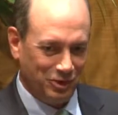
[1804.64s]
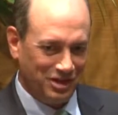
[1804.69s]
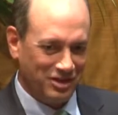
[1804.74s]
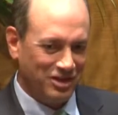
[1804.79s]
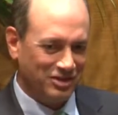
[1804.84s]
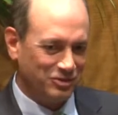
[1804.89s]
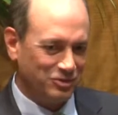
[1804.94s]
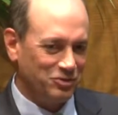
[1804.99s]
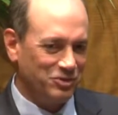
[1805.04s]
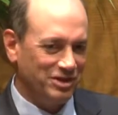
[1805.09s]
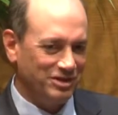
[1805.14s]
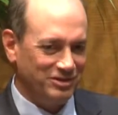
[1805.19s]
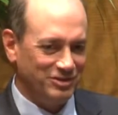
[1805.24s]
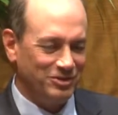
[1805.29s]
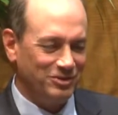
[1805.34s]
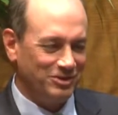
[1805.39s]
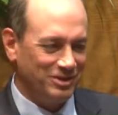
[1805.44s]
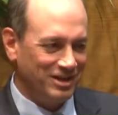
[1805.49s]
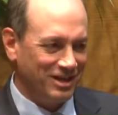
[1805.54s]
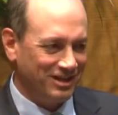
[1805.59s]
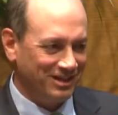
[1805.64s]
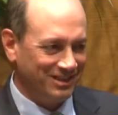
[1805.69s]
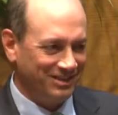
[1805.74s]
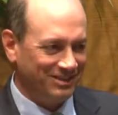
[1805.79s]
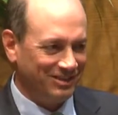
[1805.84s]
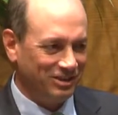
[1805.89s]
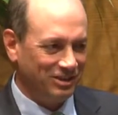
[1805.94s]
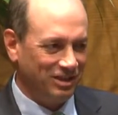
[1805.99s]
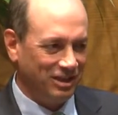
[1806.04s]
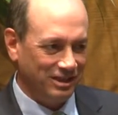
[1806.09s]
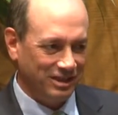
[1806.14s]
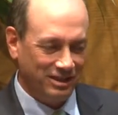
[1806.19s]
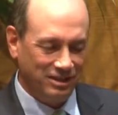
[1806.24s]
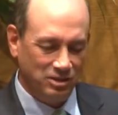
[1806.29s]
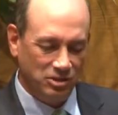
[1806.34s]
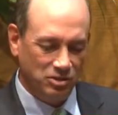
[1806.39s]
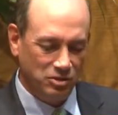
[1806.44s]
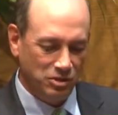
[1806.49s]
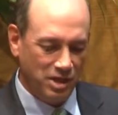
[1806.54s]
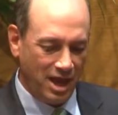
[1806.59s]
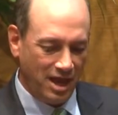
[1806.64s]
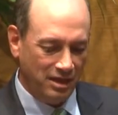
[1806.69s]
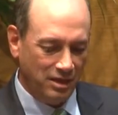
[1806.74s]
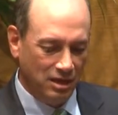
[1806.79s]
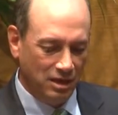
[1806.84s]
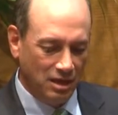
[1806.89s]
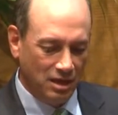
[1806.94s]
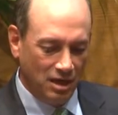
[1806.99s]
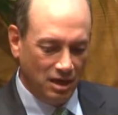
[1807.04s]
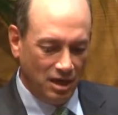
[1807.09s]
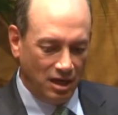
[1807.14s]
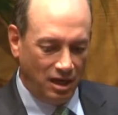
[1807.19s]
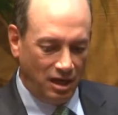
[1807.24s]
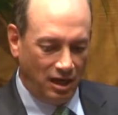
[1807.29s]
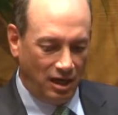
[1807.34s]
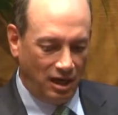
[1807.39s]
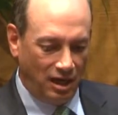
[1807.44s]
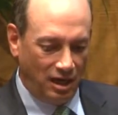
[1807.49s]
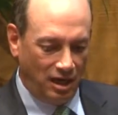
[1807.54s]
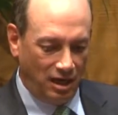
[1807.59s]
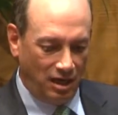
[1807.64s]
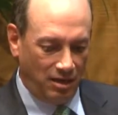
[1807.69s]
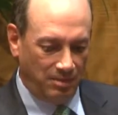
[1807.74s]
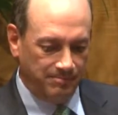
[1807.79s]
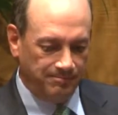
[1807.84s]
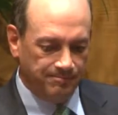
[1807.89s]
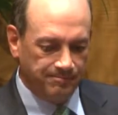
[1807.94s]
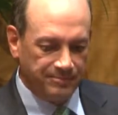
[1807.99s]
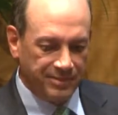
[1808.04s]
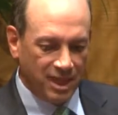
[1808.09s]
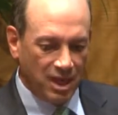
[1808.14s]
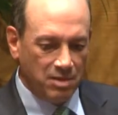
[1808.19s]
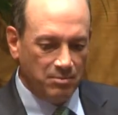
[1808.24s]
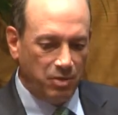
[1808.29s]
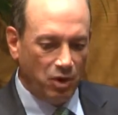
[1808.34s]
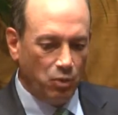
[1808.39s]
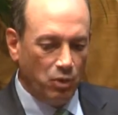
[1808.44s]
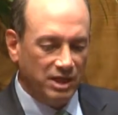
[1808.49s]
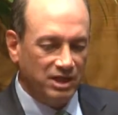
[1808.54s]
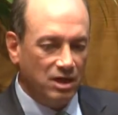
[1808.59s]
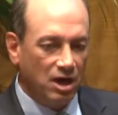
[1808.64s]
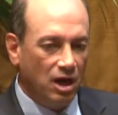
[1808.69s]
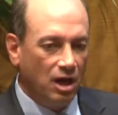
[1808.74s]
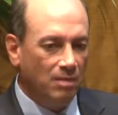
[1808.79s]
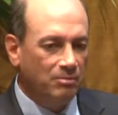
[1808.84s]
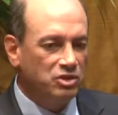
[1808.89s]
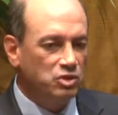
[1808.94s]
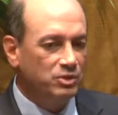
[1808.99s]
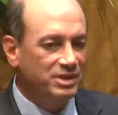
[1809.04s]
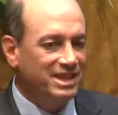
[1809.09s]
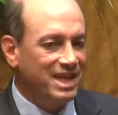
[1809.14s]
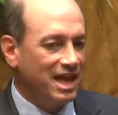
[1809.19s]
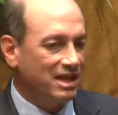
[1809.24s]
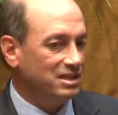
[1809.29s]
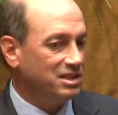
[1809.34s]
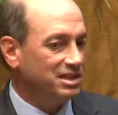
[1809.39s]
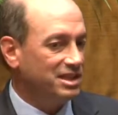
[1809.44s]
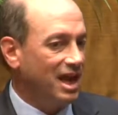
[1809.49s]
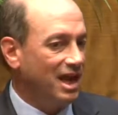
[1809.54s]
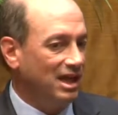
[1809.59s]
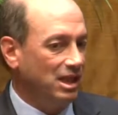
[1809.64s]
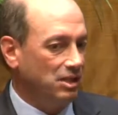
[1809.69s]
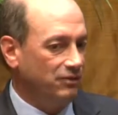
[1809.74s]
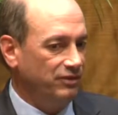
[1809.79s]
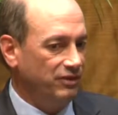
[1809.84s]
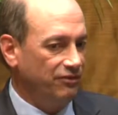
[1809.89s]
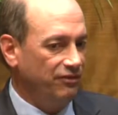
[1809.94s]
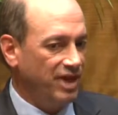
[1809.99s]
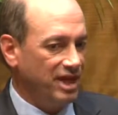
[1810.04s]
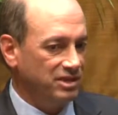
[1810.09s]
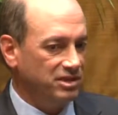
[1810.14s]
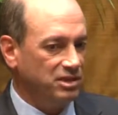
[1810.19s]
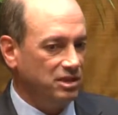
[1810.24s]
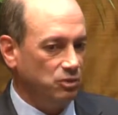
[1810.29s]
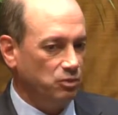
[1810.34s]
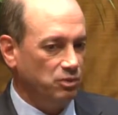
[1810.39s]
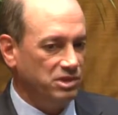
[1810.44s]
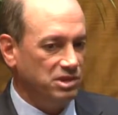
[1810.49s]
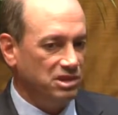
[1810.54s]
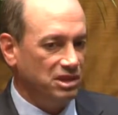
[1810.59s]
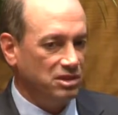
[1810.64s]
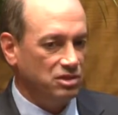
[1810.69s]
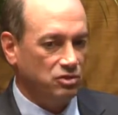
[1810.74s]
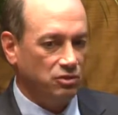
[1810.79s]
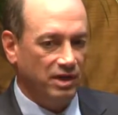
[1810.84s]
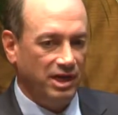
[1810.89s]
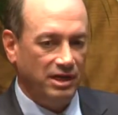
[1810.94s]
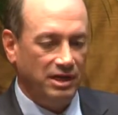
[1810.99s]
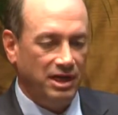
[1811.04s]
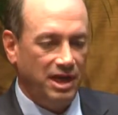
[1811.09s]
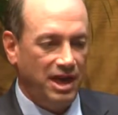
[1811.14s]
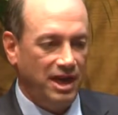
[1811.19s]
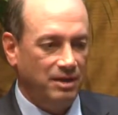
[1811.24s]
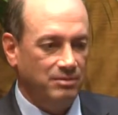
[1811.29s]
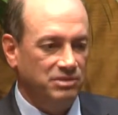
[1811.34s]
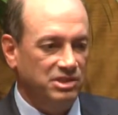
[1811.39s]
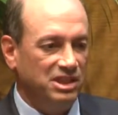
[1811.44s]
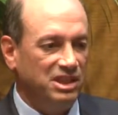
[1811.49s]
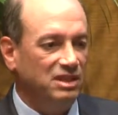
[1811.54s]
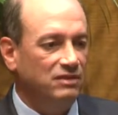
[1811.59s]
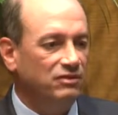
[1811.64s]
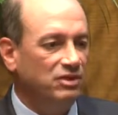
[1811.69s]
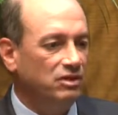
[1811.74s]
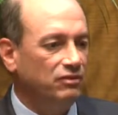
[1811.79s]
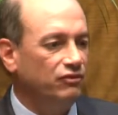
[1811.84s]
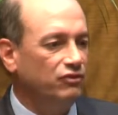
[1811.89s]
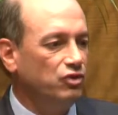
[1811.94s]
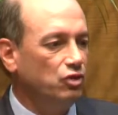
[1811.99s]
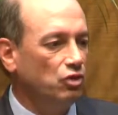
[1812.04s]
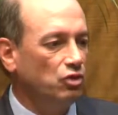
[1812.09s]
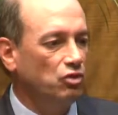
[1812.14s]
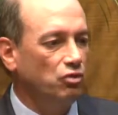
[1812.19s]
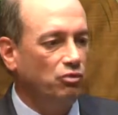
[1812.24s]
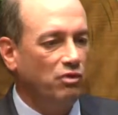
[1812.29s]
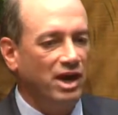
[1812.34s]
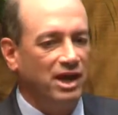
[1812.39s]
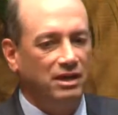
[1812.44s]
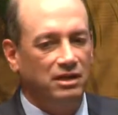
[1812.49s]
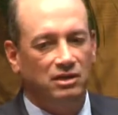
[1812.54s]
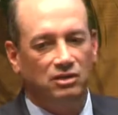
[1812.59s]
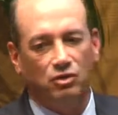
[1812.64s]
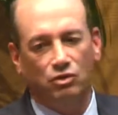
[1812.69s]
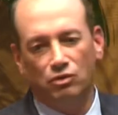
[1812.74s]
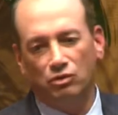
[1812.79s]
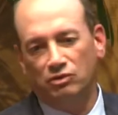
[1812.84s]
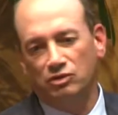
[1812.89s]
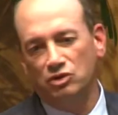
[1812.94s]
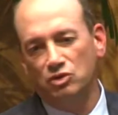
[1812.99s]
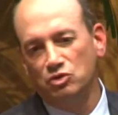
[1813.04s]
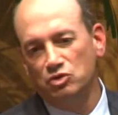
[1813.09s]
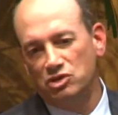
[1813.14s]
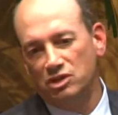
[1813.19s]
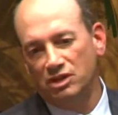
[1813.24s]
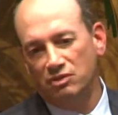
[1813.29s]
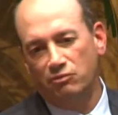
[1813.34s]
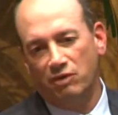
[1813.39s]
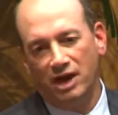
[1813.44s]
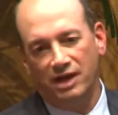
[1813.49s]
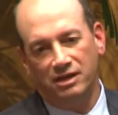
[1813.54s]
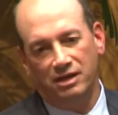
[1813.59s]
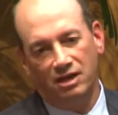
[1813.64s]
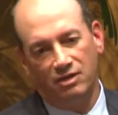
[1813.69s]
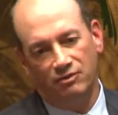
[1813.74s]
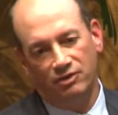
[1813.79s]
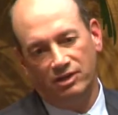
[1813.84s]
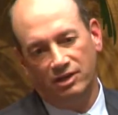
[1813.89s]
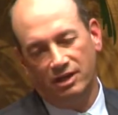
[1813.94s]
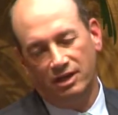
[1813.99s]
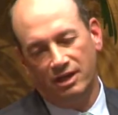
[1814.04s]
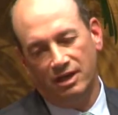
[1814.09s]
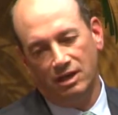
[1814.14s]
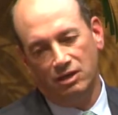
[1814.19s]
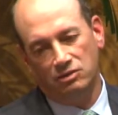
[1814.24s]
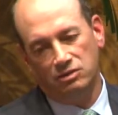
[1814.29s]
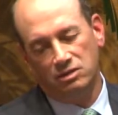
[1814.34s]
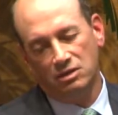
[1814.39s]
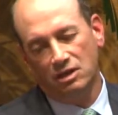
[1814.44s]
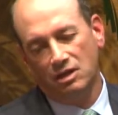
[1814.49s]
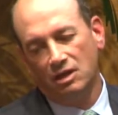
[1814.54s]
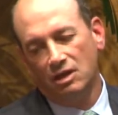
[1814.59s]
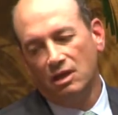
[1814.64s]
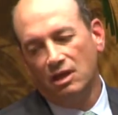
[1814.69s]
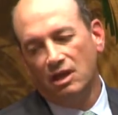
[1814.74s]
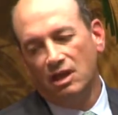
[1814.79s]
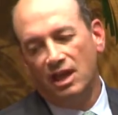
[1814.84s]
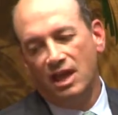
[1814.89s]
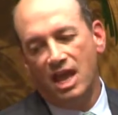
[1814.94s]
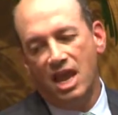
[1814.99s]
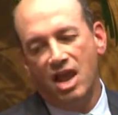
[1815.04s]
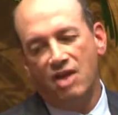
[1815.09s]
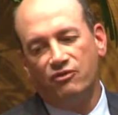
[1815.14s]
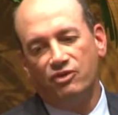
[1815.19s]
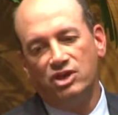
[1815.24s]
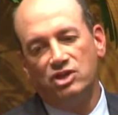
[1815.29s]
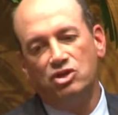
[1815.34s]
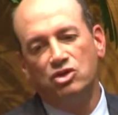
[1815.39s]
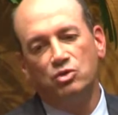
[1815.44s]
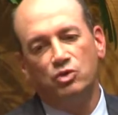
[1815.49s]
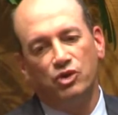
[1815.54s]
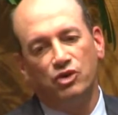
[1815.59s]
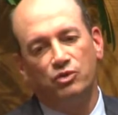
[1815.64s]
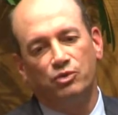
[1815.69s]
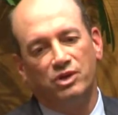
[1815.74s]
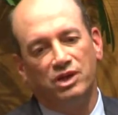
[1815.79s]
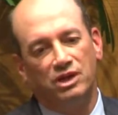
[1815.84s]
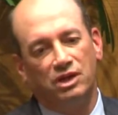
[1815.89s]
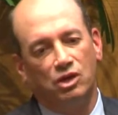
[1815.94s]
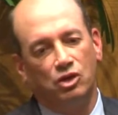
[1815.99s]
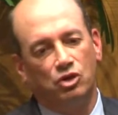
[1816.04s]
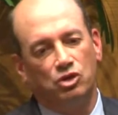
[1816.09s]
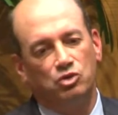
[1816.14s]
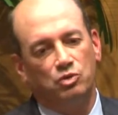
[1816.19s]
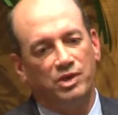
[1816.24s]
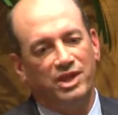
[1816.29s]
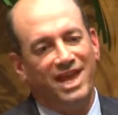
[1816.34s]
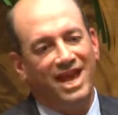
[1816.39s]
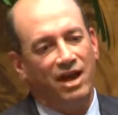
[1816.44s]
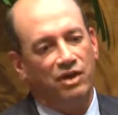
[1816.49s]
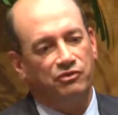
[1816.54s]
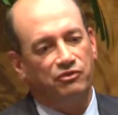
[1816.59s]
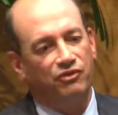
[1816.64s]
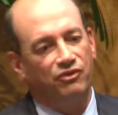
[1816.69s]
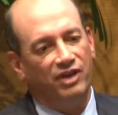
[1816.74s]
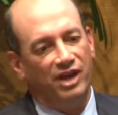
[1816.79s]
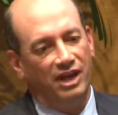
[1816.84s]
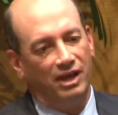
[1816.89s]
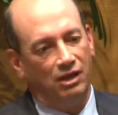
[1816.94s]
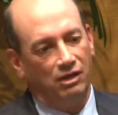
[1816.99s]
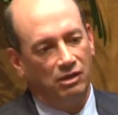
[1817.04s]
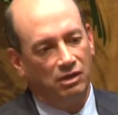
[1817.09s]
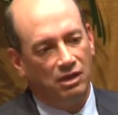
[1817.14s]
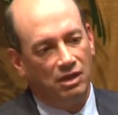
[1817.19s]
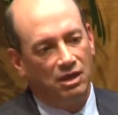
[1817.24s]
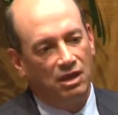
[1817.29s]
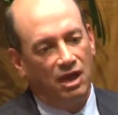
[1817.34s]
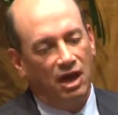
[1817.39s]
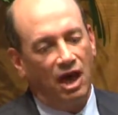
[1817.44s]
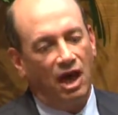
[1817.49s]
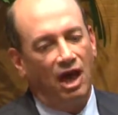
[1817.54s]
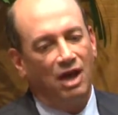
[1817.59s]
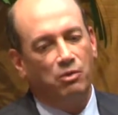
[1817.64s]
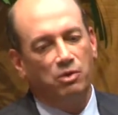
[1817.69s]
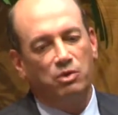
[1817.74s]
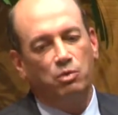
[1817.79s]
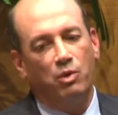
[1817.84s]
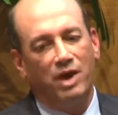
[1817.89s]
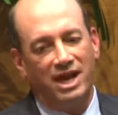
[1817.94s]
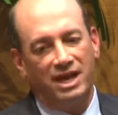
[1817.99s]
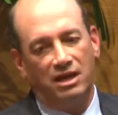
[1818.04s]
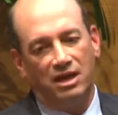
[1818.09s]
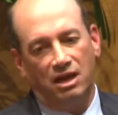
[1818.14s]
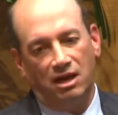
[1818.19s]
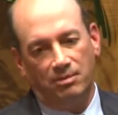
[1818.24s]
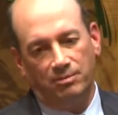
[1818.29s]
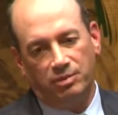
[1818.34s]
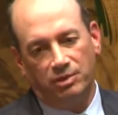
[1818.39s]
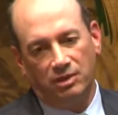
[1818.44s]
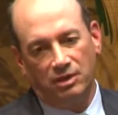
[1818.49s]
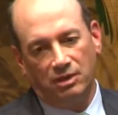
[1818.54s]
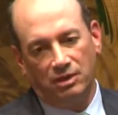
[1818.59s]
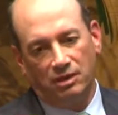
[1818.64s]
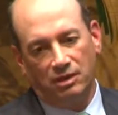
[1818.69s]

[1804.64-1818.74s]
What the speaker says: very concentrated, so you got to get a little lucky to do that. But what comes with that style of investing, with 6 or 8 names, even if you're great and you're usually right and everything else, every 2 or 3 years, without fail, I would wake up